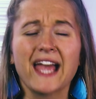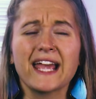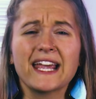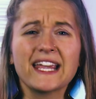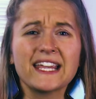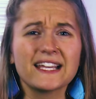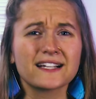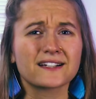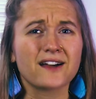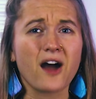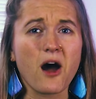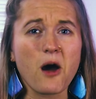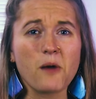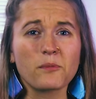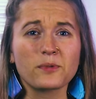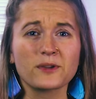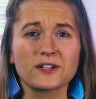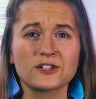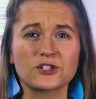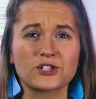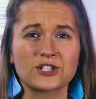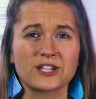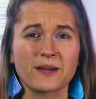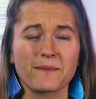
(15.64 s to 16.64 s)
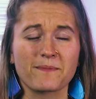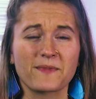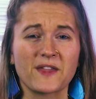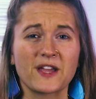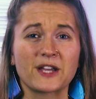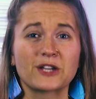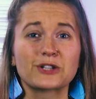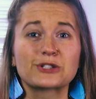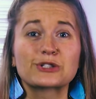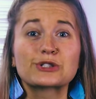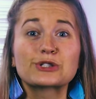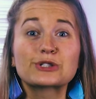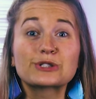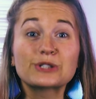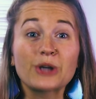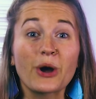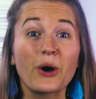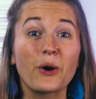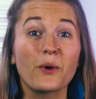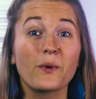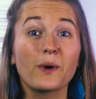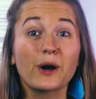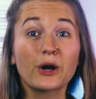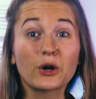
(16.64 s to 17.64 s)
He accomplished something
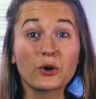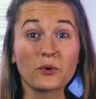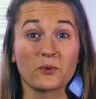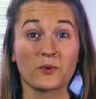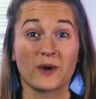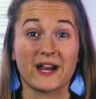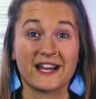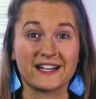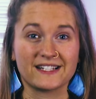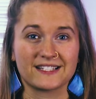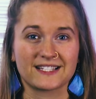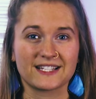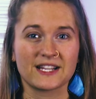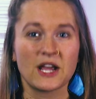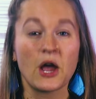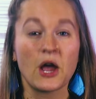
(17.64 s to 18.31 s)
so great,